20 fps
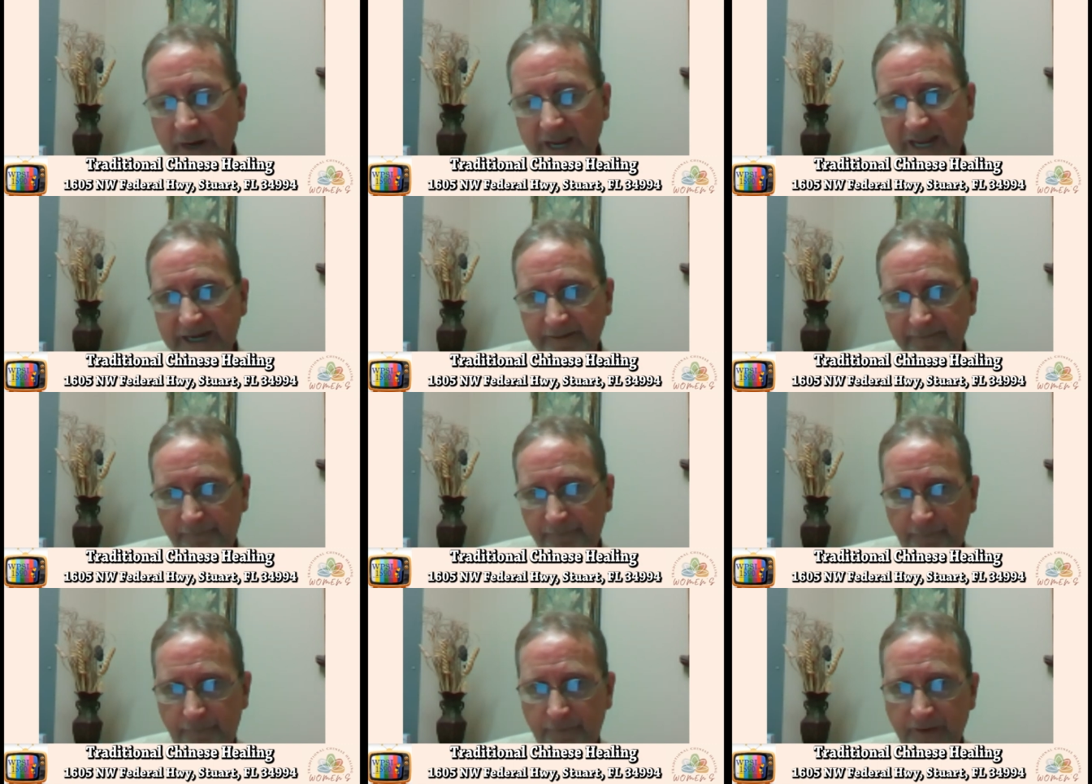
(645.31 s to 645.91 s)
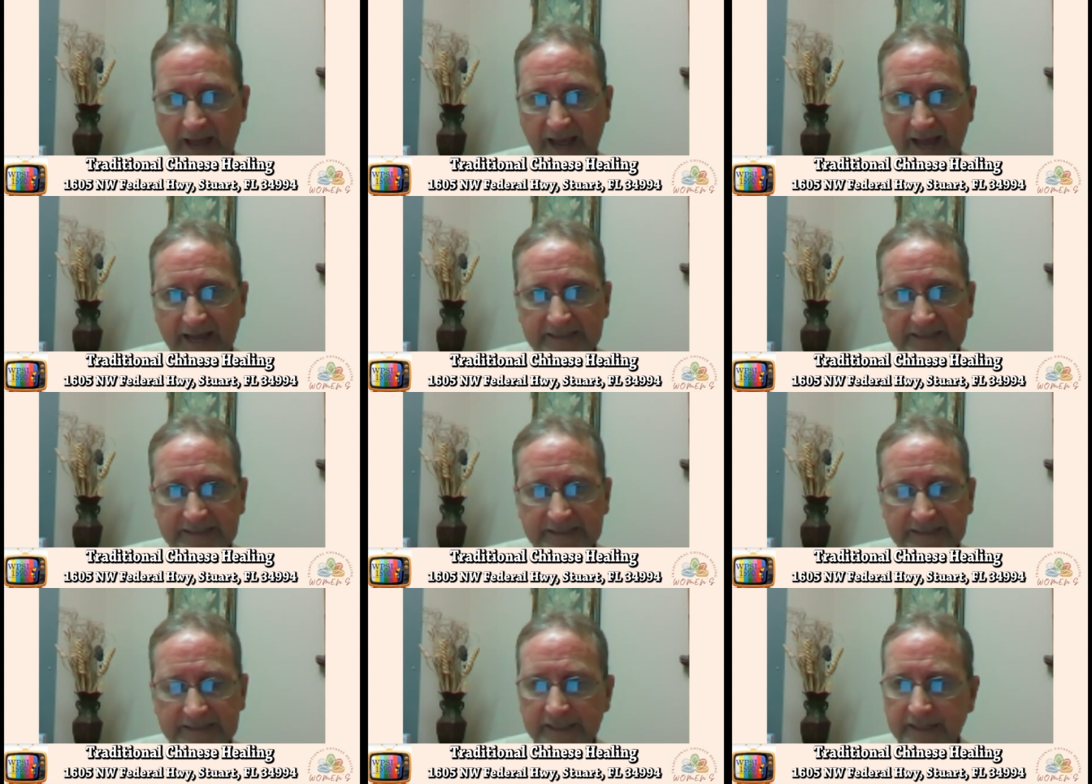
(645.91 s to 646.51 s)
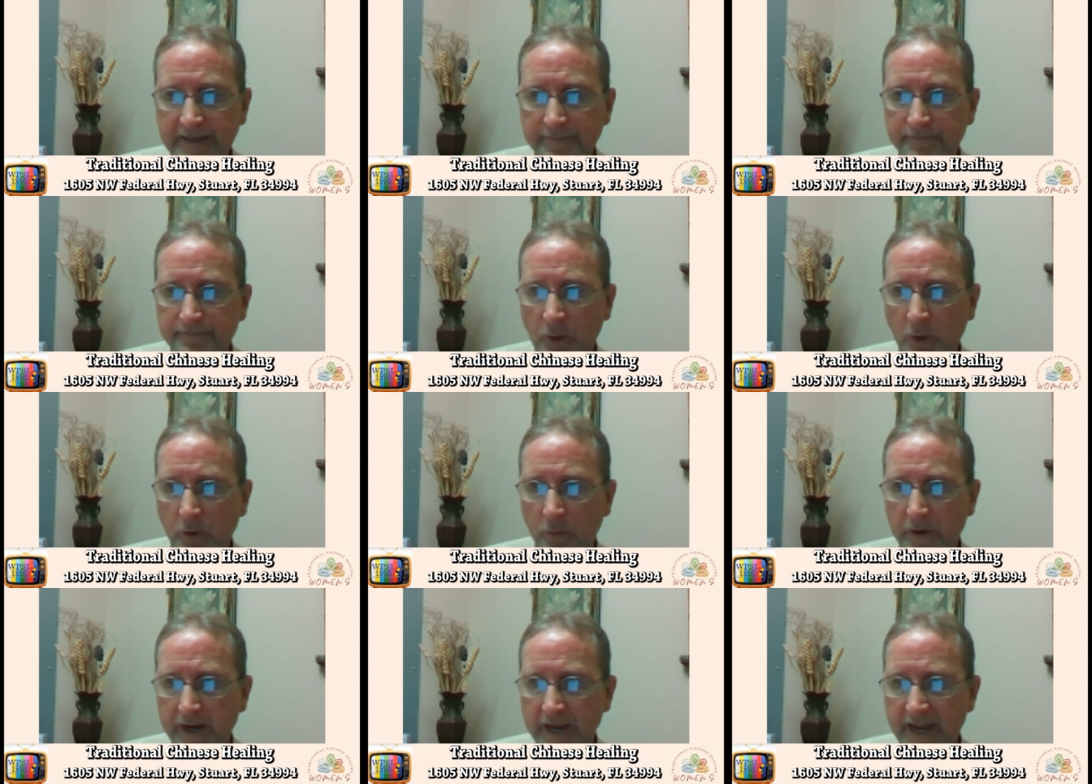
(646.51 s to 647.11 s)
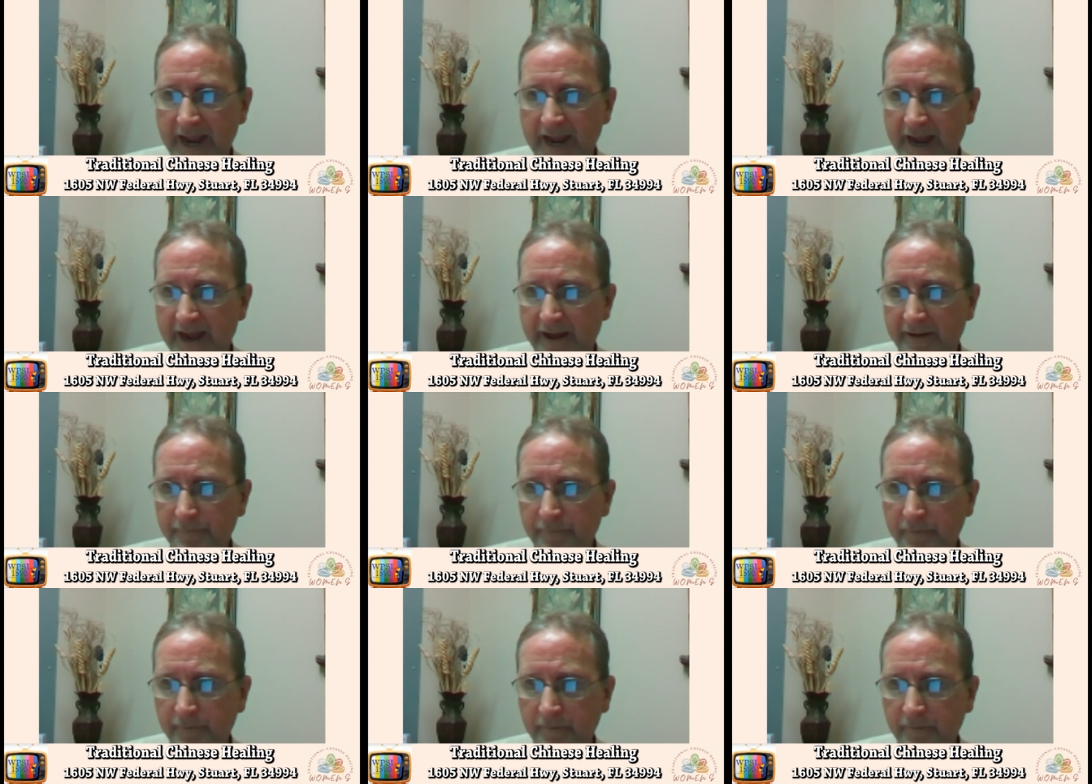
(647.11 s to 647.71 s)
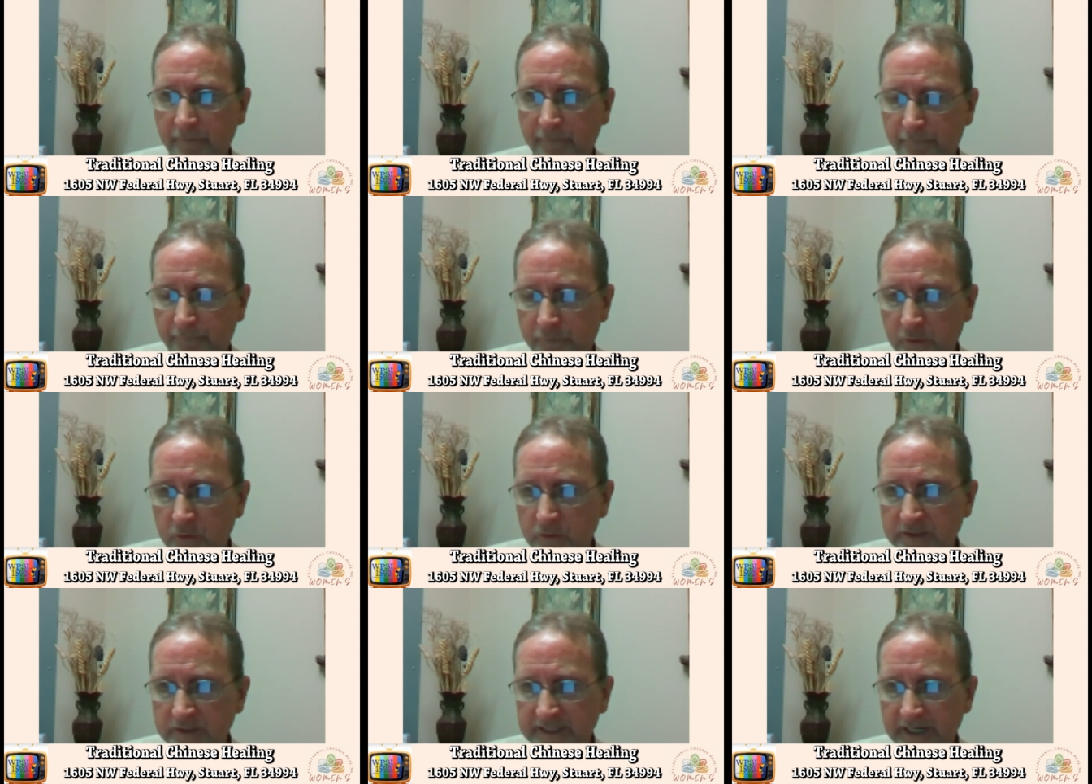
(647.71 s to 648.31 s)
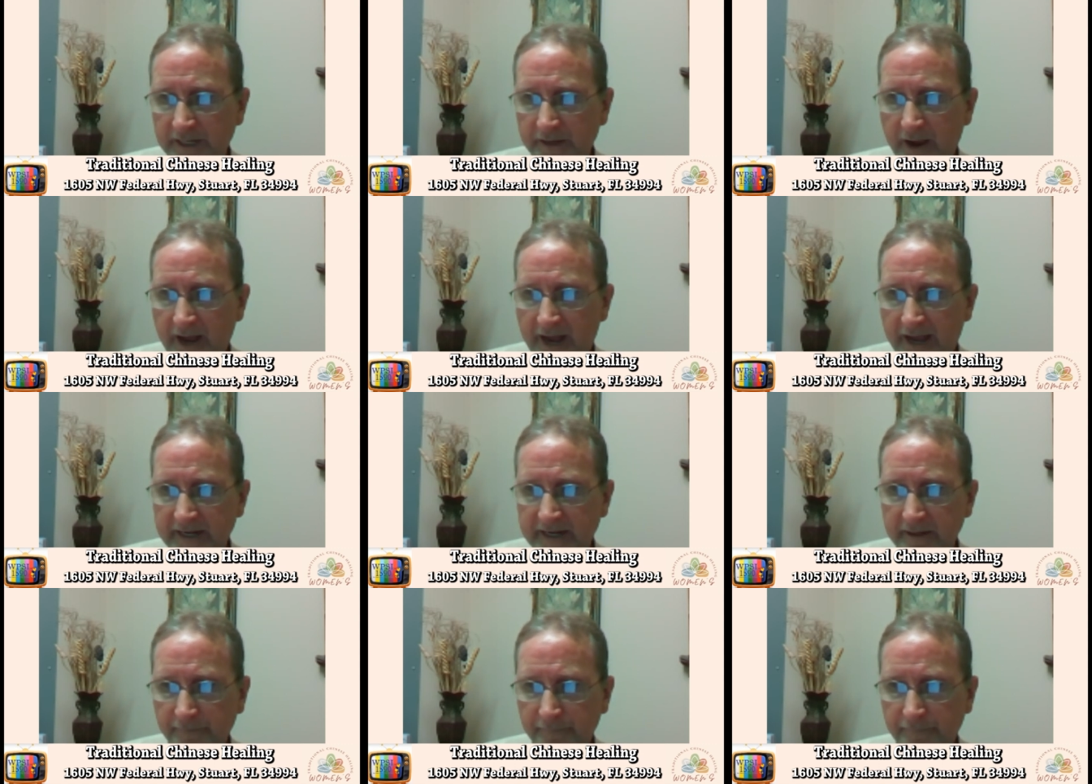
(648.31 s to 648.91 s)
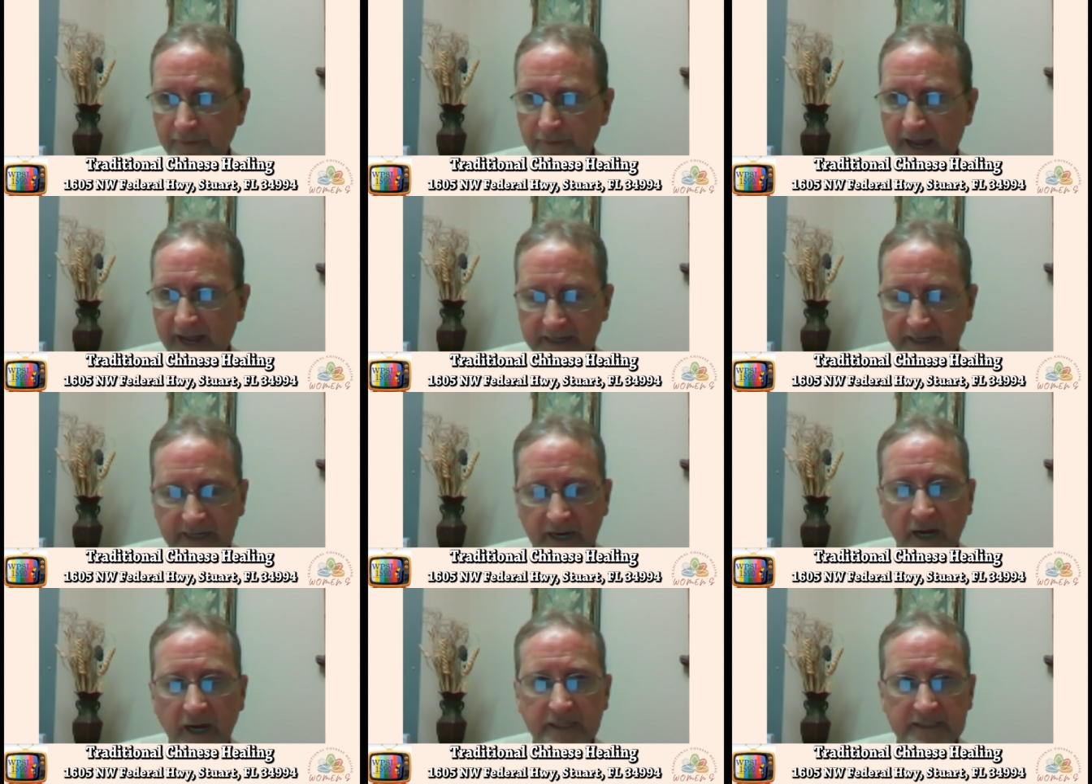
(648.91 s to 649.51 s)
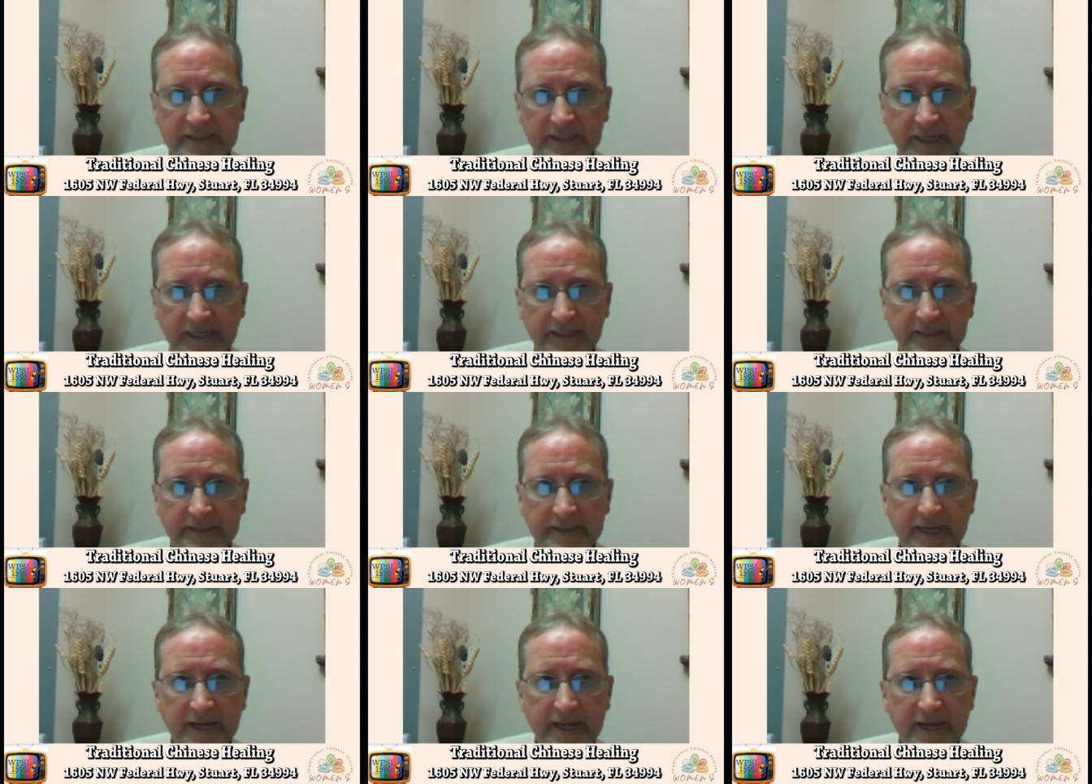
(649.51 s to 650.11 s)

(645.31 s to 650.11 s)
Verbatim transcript: eat fats or we have foods that are high in a fat content,